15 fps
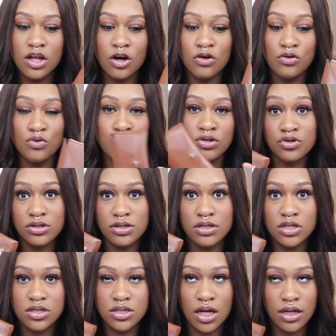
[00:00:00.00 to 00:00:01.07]
They're usually
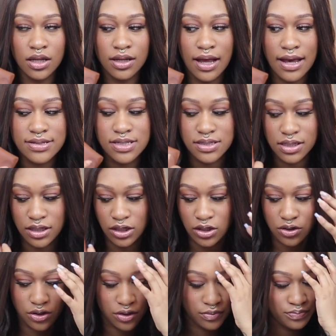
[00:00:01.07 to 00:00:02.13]
sunglasses in
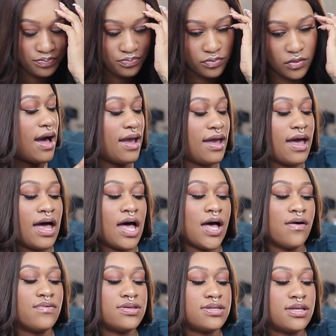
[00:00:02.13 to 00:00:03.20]
here. I
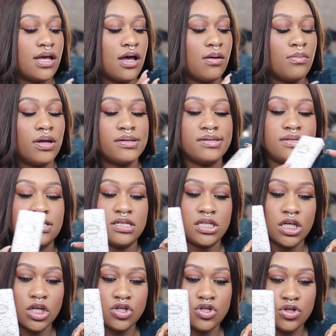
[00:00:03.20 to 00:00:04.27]
have some
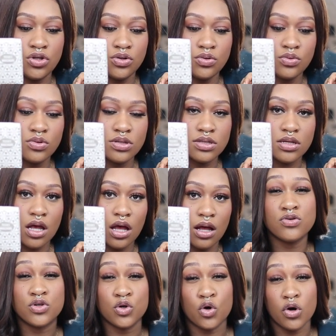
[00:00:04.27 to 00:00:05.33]
tissues,
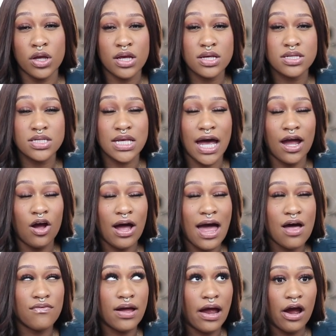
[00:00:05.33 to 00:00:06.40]
notorious. I
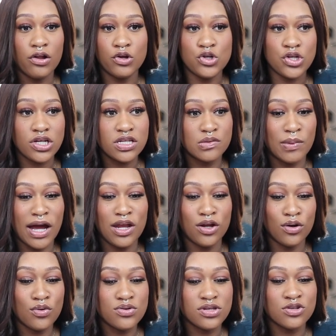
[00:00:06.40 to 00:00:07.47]
have allergies. My
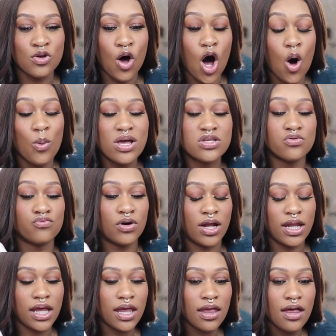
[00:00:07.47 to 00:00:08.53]
nose is always
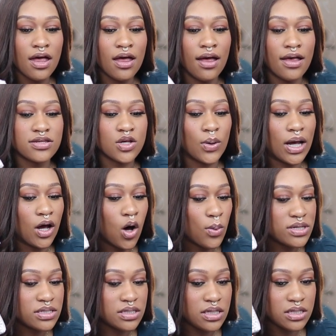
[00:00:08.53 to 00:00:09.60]
running, so I
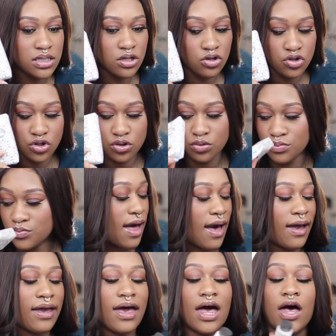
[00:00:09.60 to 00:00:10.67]
always need tissue.
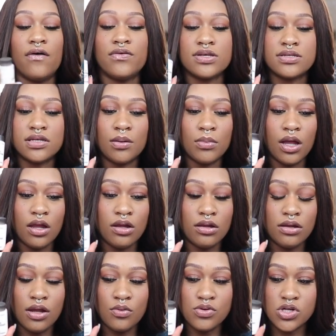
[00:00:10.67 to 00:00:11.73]
I have some
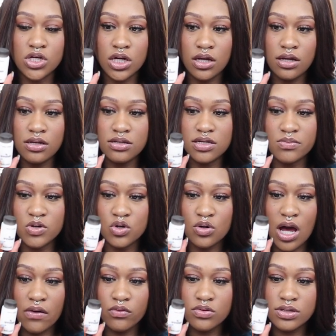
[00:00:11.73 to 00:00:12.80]
lotion, some
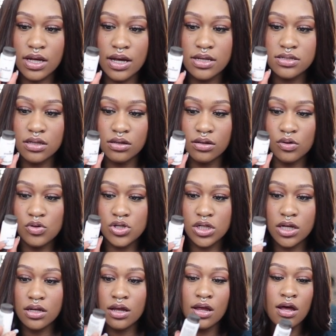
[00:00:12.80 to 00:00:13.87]
travel size
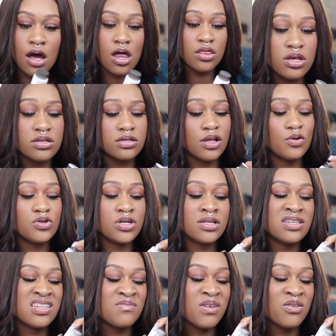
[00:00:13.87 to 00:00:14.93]
lotion. This
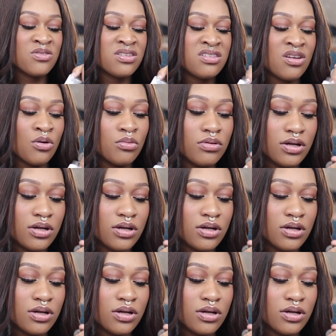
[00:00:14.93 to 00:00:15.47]
lotion smells so